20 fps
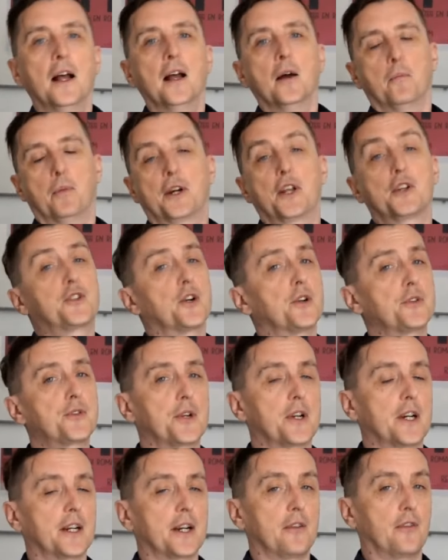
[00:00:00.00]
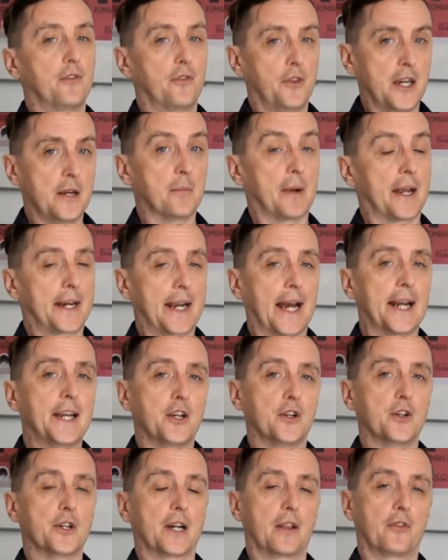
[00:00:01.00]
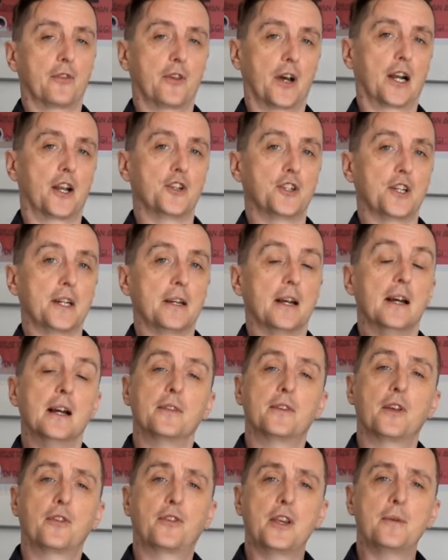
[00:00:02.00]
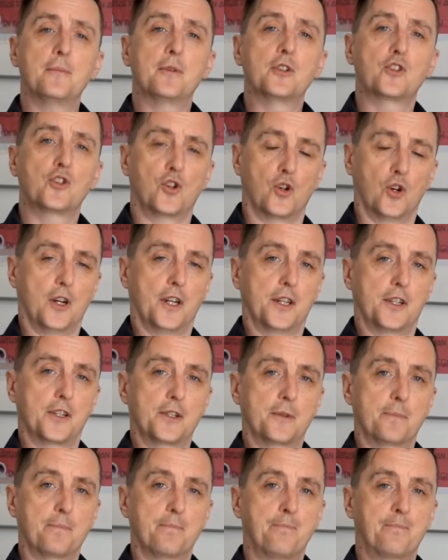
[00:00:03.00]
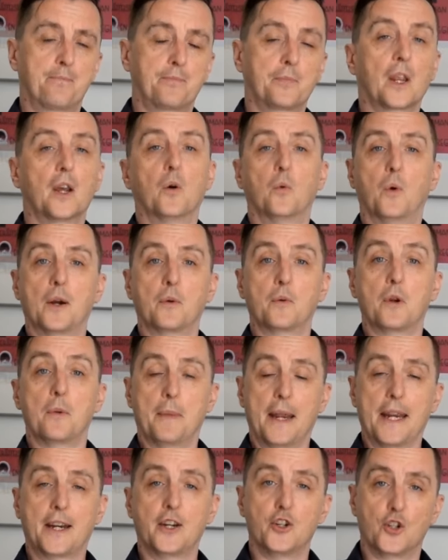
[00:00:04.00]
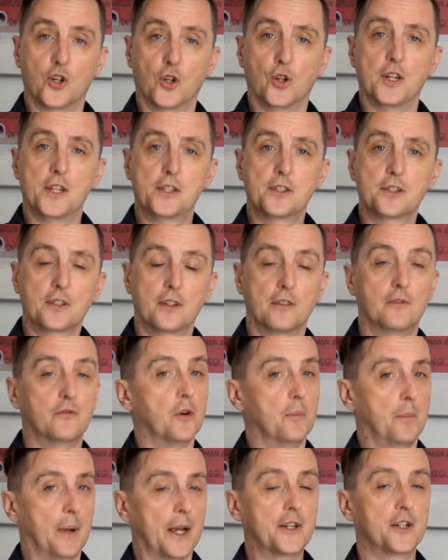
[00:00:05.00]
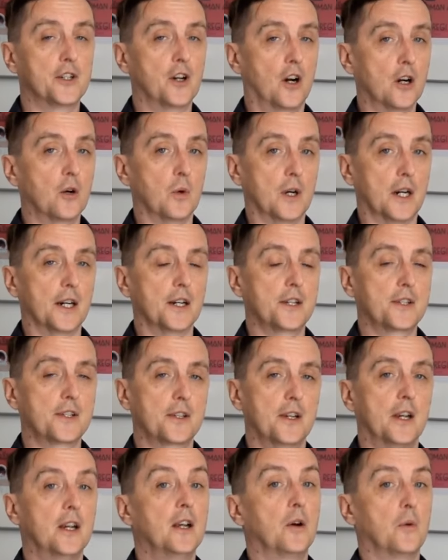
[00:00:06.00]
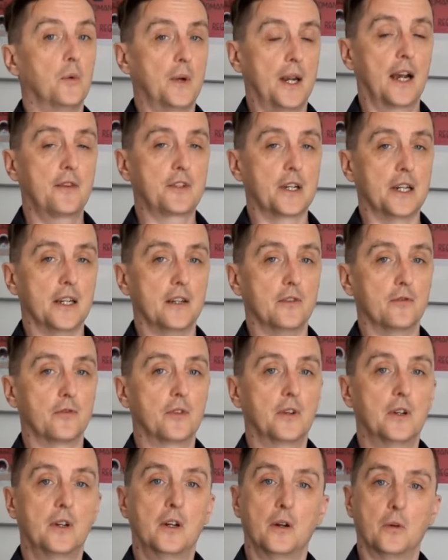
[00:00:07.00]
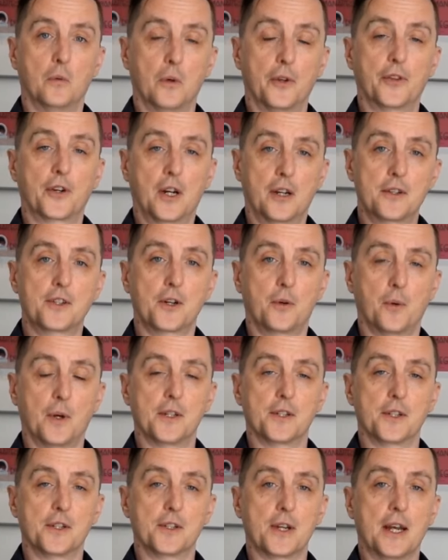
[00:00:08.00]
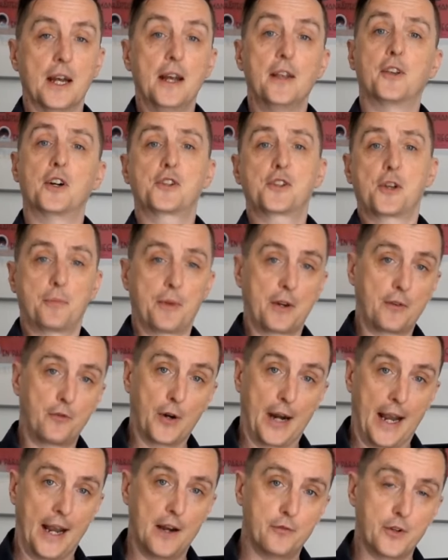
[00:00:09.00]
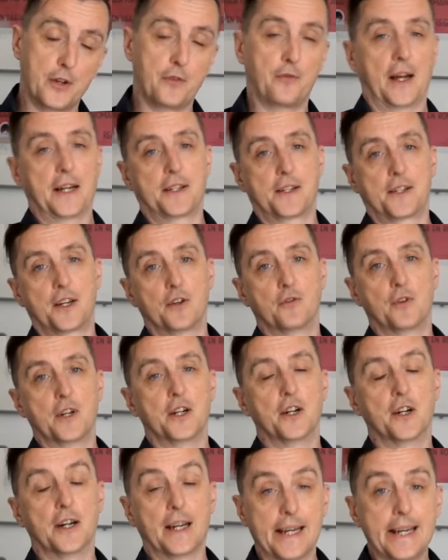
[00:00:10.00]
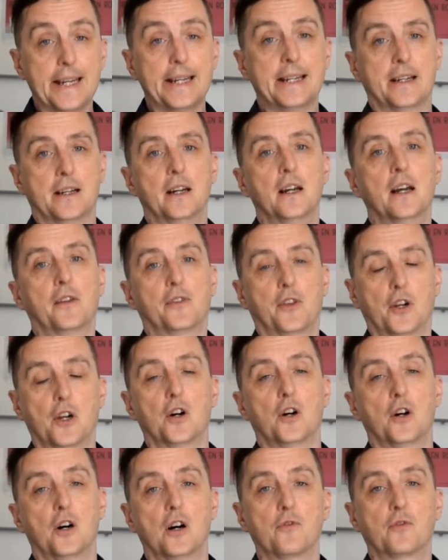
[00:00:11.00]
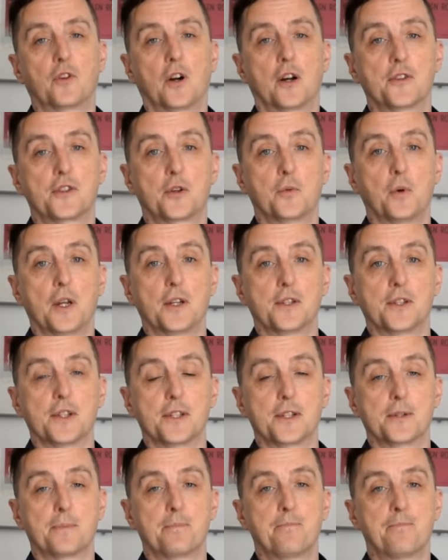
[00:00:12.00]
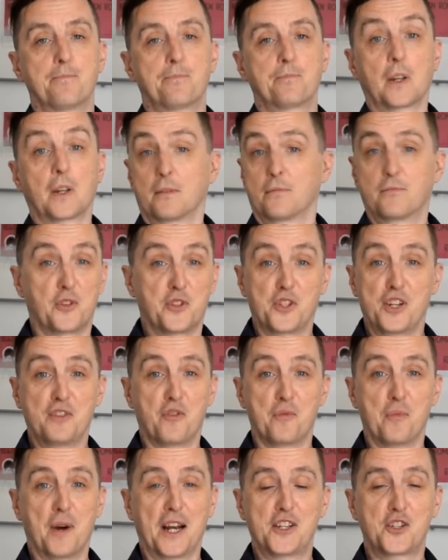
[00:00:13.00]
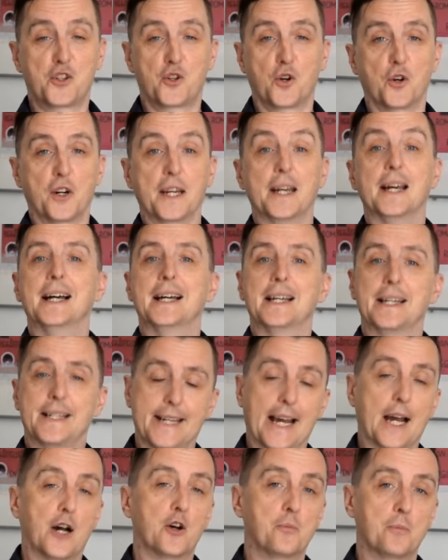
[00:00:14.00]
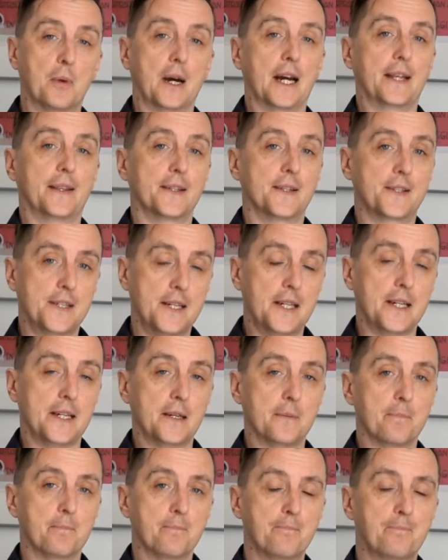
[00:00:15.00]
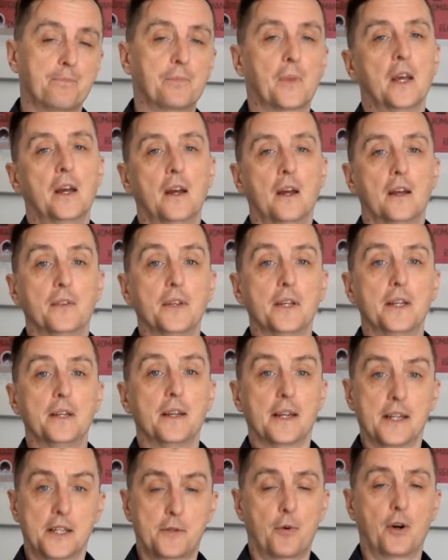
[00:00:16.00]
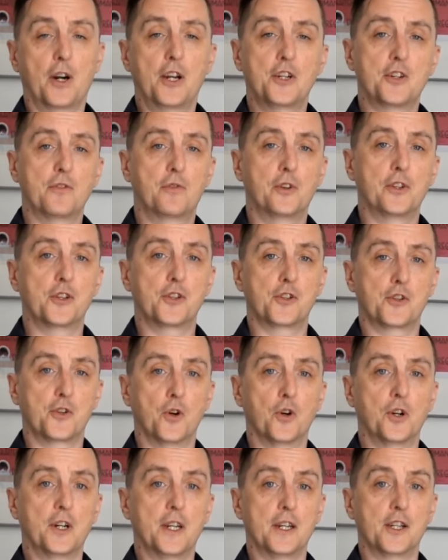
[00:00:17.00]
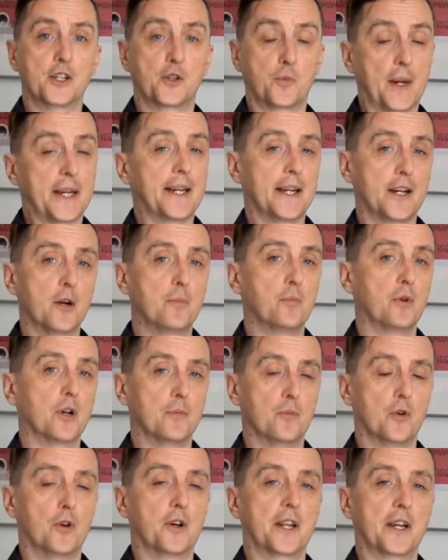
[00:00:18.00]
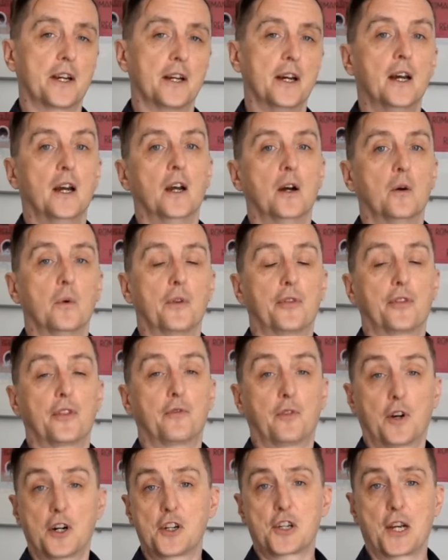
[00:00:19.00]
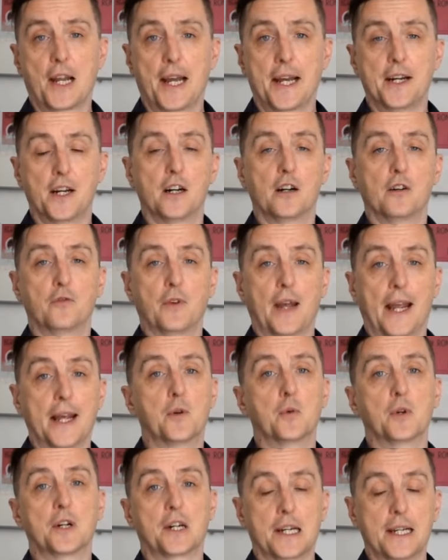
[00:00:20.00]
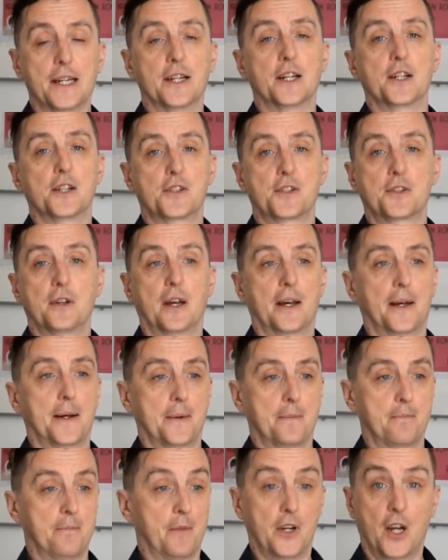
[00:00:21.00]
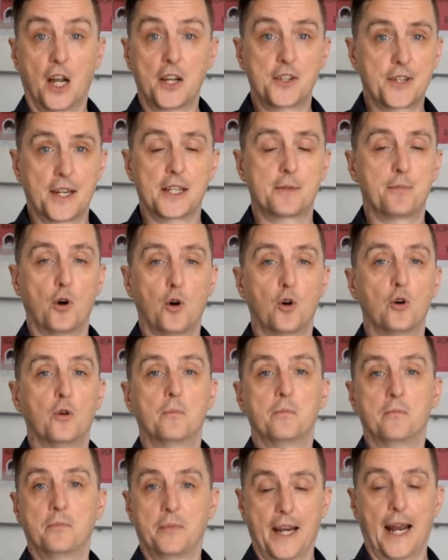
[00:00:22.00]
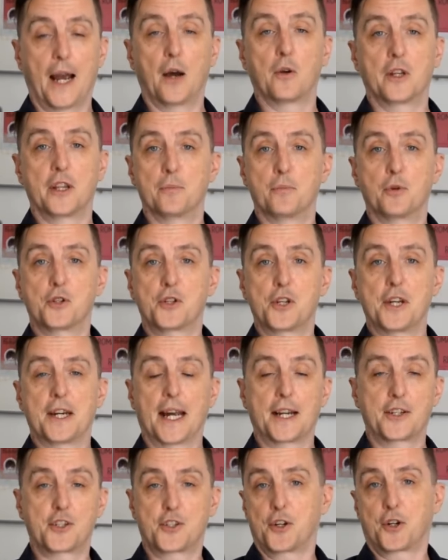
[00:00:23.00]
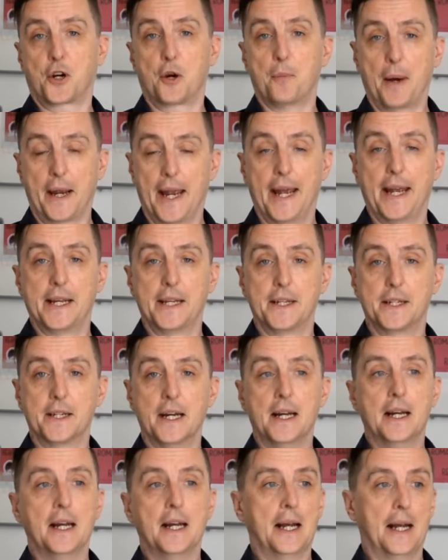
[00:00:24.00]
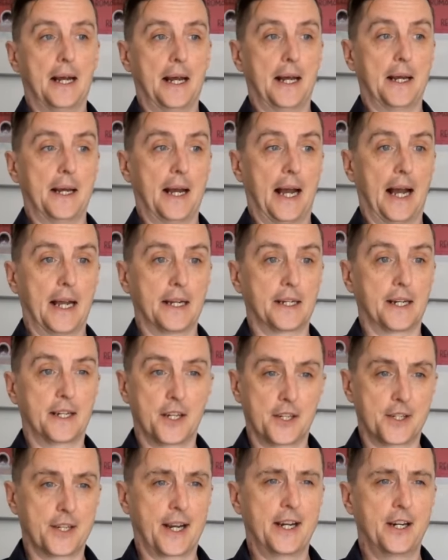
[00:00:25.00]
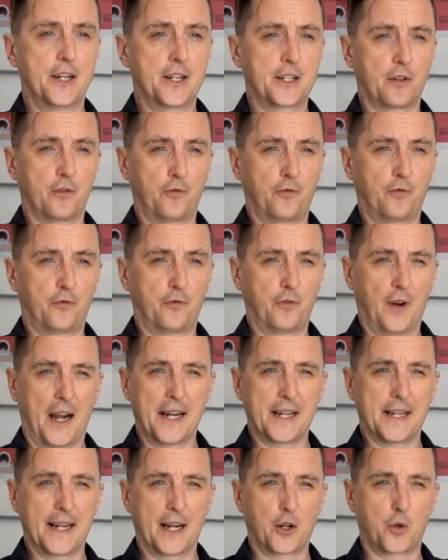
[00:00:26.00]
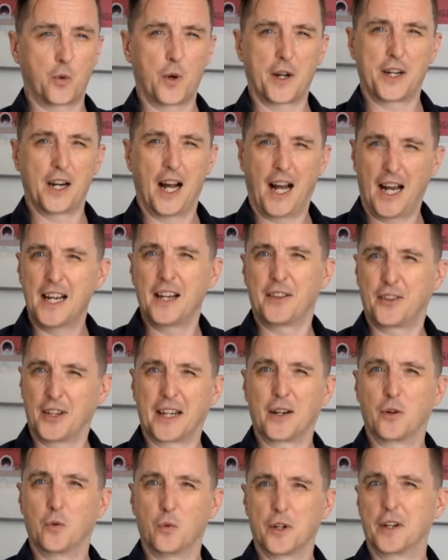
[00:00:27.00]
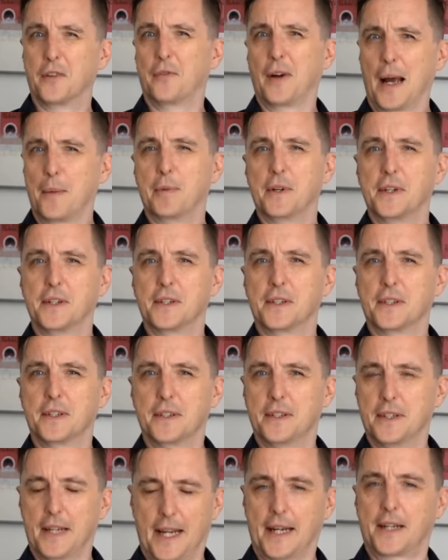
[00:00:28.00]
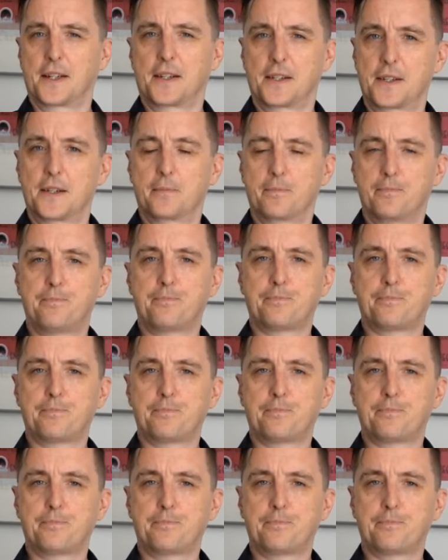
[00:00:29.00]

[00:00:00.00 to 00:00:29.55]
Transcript: But it's also got a theme like any good anthology. The theme is choice. When we make a choice, for better or worse, we have to live with the consequences. There's something for every fantasy reader in The Law of Consequences. There's even my story, Down by the Sea. The inspiration for this story is waking up one morning with the first line of Edward Lear's nonsense poem, The Owl and the Pussycat, stuck in my head, and a desire to find out what I think would have happened next.